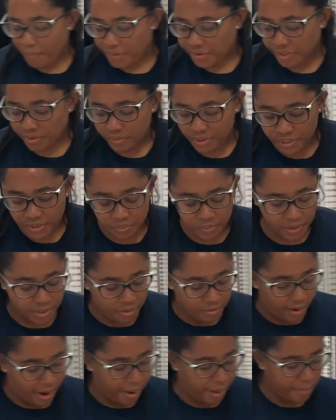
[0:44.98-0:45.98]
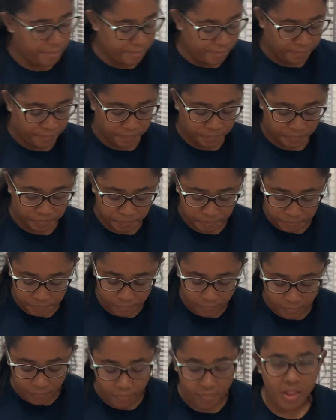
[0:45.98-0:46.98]
So once we grab,
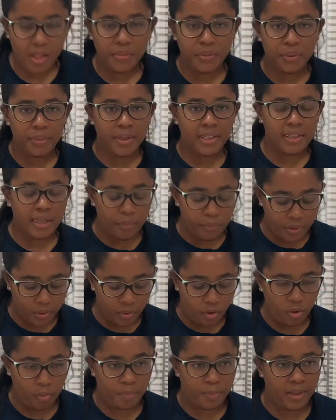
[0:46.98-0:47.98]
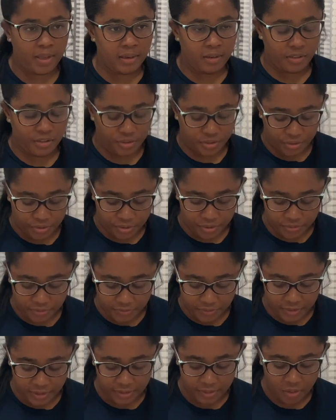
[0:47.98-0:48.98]
the way that we open a sterile
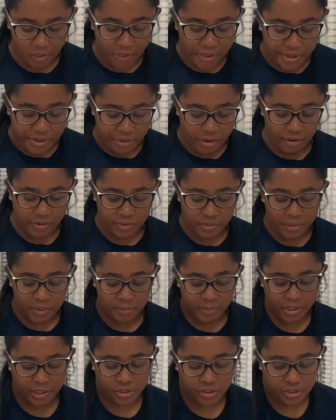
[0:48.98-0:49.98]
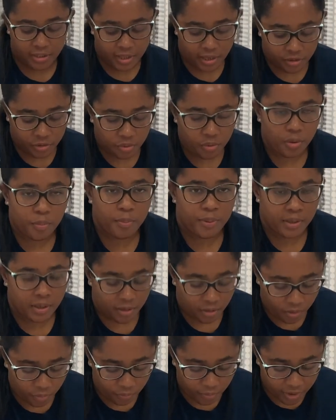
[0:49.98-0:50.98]
field, you always wanna make sure that you open it
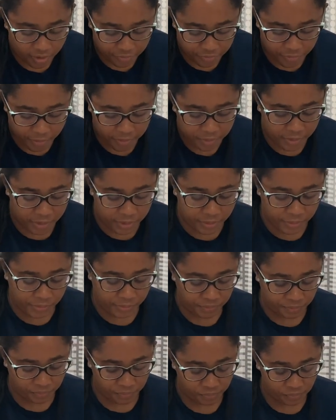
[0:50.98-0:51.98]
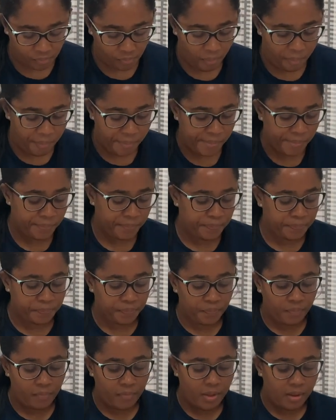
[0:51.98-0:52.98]
away from you.
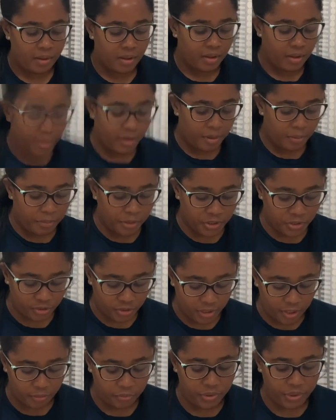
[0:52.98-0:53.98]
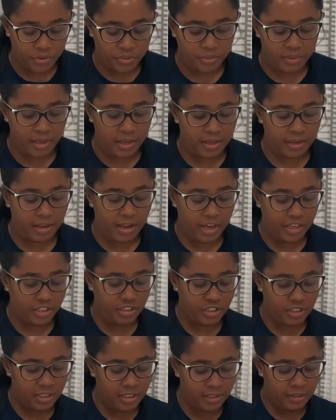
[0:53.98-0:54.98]
We're gonna make sure that we do hand
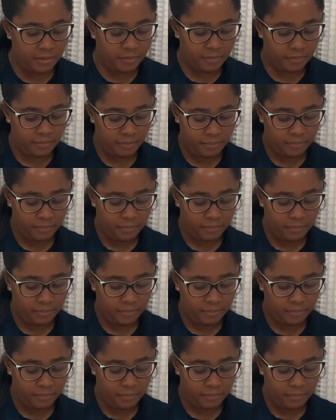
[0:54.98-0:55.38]
hygiene.